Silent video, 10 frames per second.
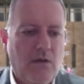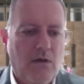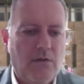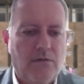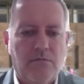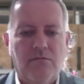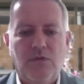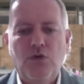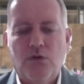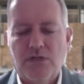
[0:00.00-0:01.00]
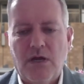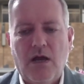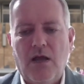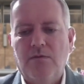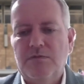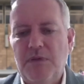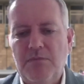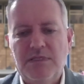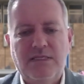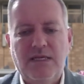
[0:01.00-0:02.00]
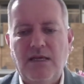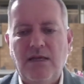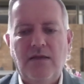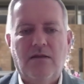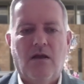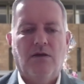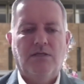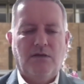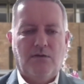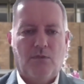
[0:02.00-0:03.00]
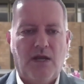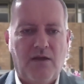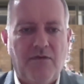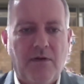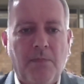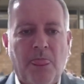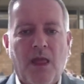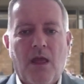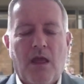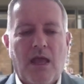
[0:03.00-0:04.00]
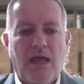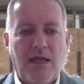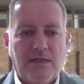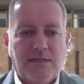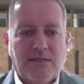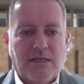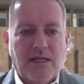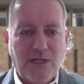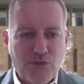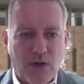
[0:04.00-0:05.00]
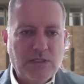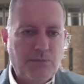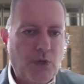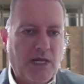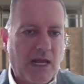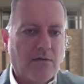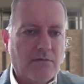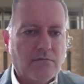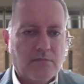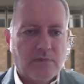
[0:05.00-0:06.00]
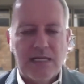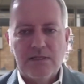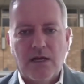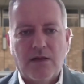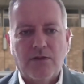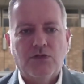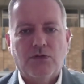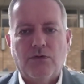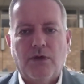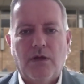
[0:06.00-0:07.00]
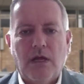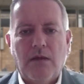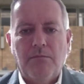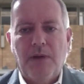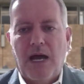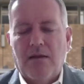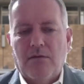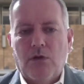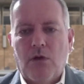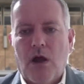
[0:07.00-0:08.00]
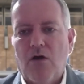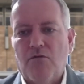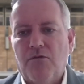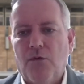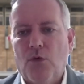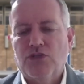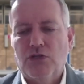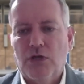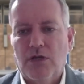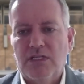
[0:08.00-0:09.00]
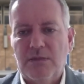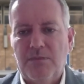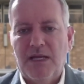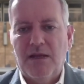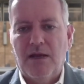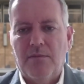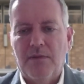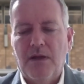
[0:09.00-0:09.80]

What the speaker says: on New York Times, BBC, Guardian, whatever, is that Israel is putting out their side of the story. But you can't force a journalist to pick it up.